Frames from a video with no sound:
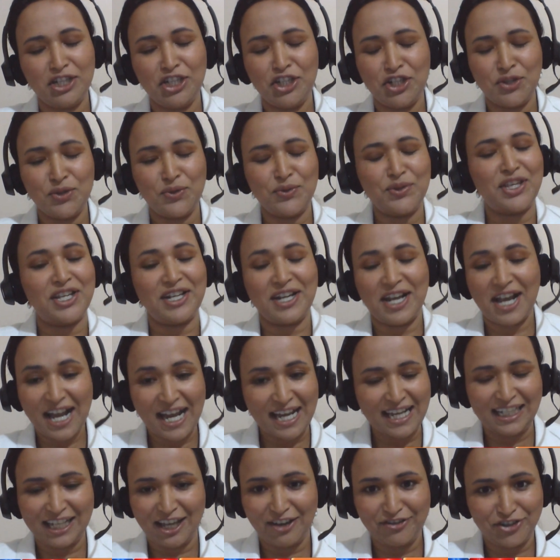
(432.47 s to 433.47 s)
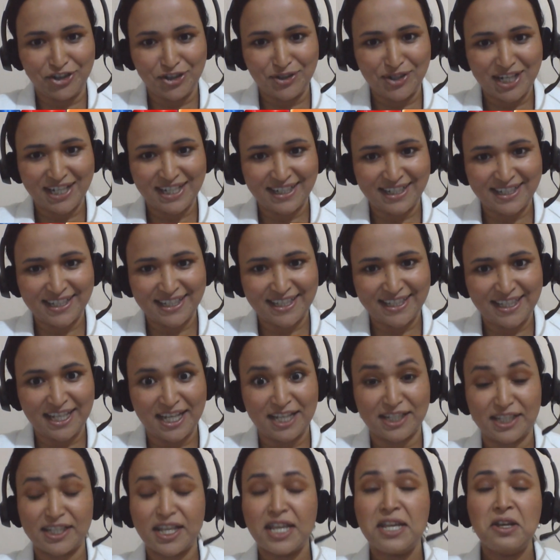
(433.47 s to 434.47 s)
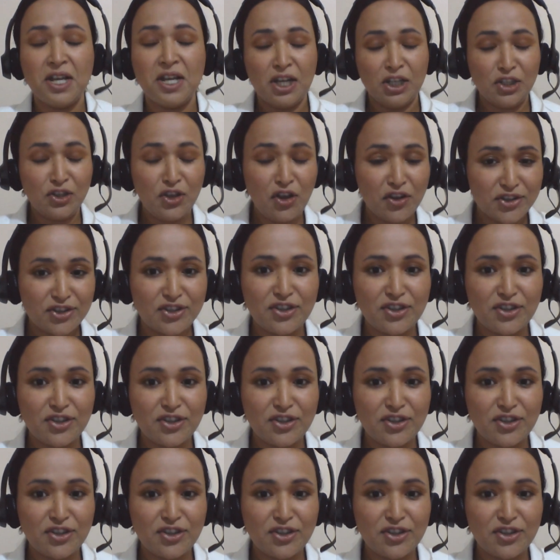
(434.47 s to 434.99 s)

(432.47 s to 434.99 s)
knew that I love United States. Lots